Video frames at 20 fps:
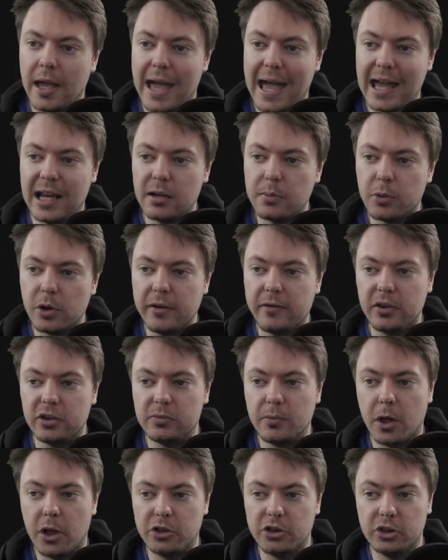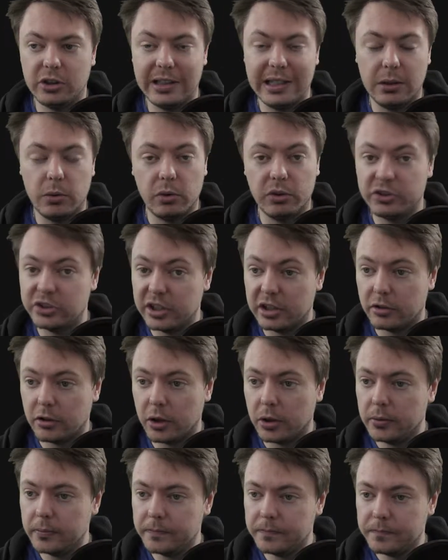End previous module equals
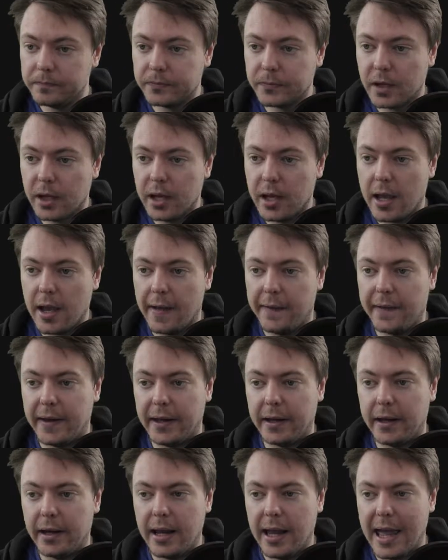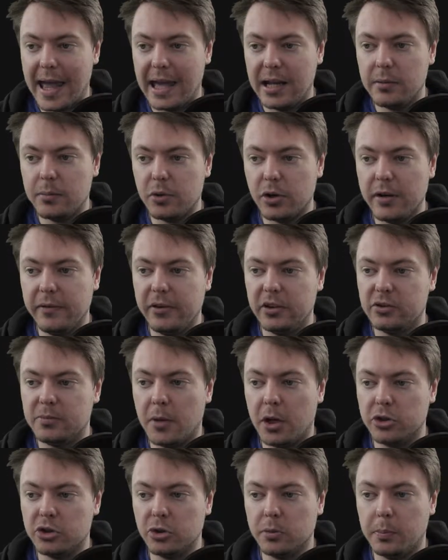0. And then end previous
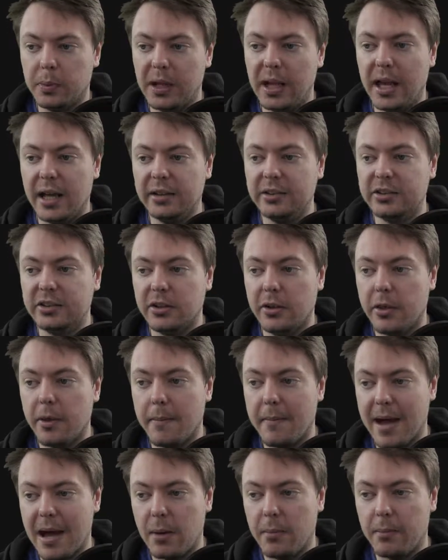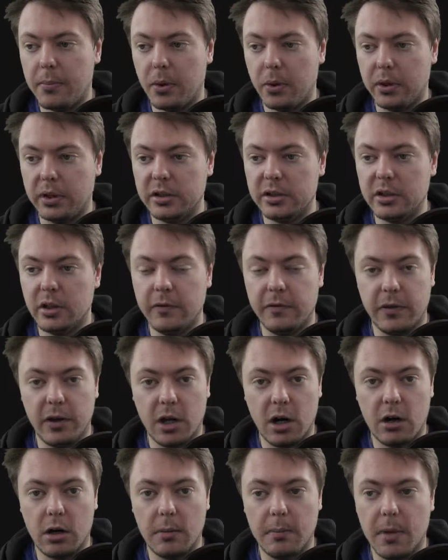module plus the mount point of the
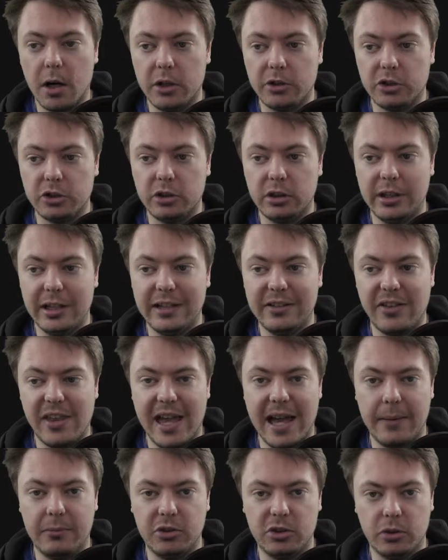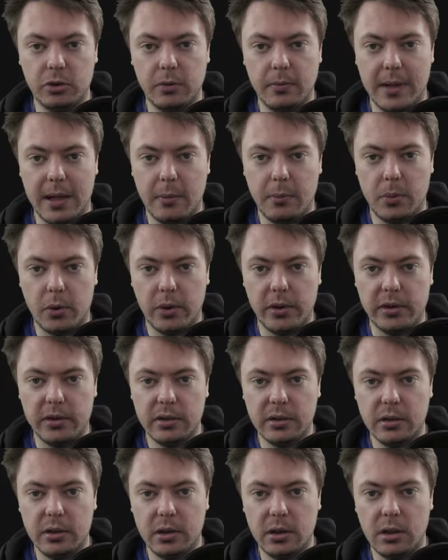current module is the absolute mount point.
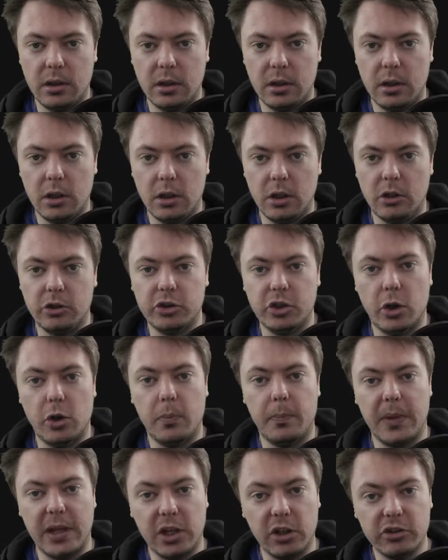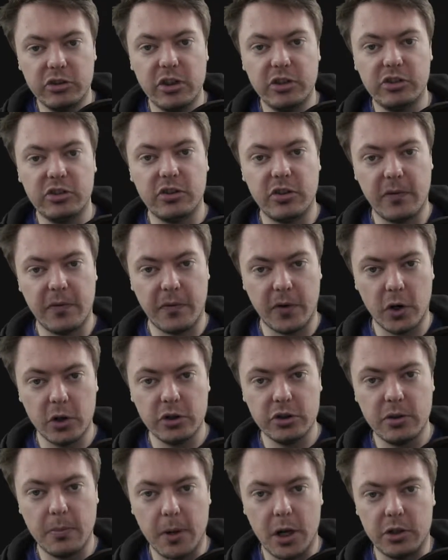So because this is the
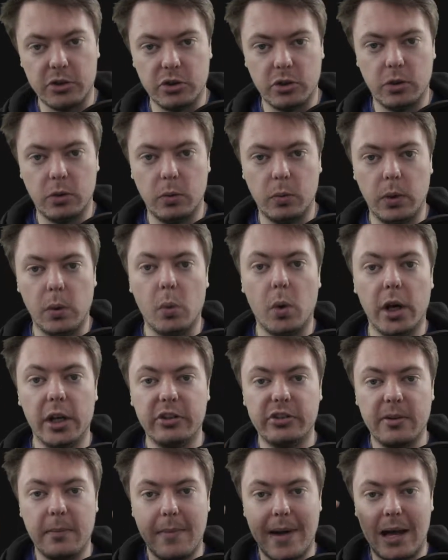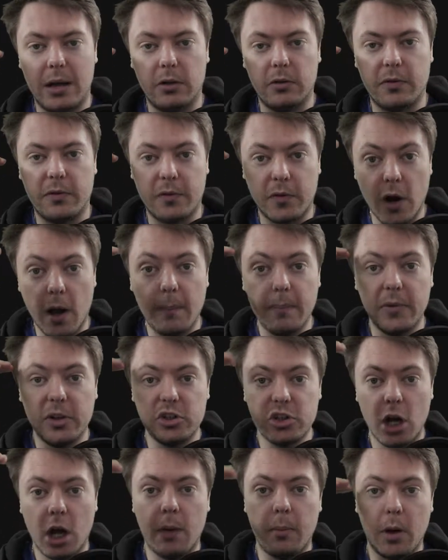first module, we want it to mount from the
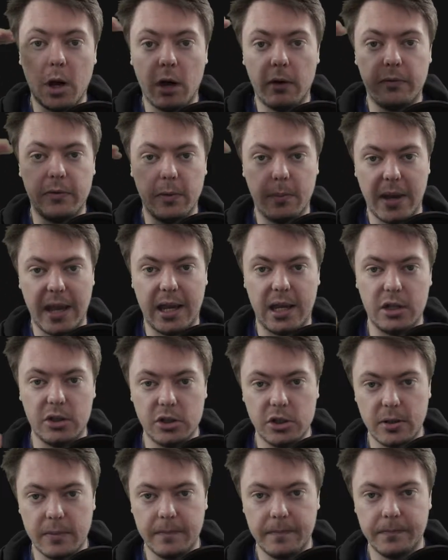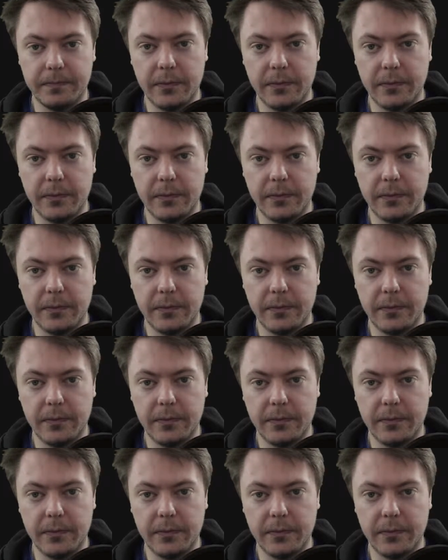top of the page.